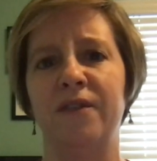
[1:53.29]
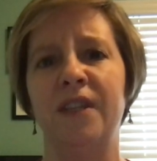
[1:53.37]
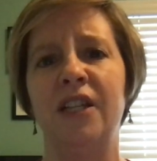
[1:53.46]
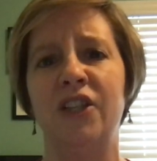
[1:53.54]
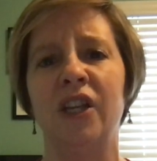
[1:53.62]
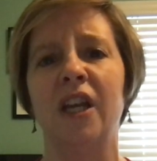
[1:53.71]

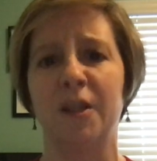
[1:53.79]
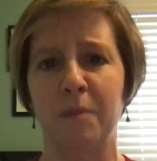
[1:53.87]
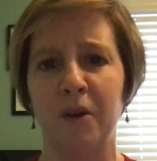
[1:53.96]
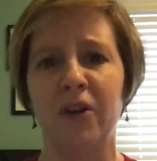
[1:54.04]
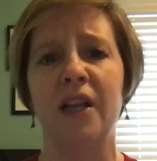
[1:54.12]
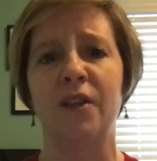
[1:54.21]
teaching
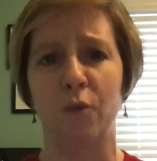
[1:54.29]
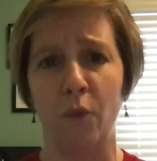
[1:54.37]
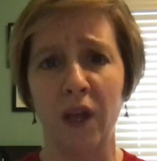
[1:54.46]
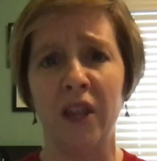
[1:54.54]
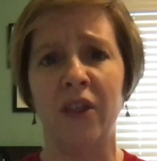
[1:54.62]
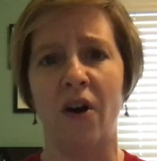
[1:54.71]
experience
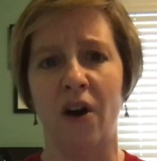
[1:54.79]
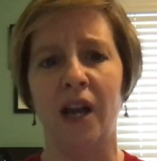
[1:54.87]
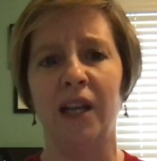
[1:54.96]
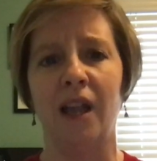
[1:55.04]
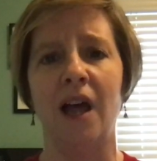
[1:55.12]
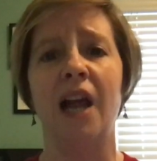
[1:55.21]
with
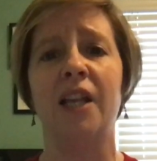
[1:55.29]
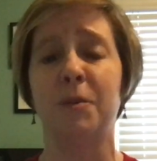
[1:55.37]
online,